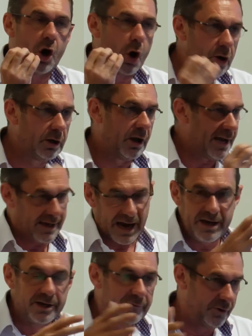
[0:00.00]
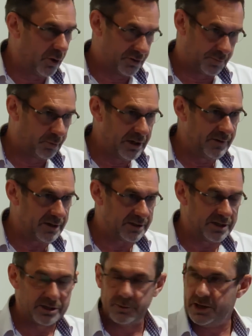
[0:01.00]
unlike any of those previous
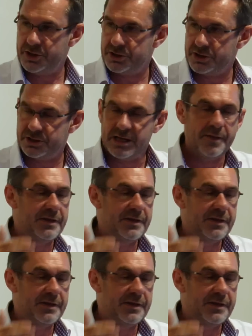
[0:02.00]
situations,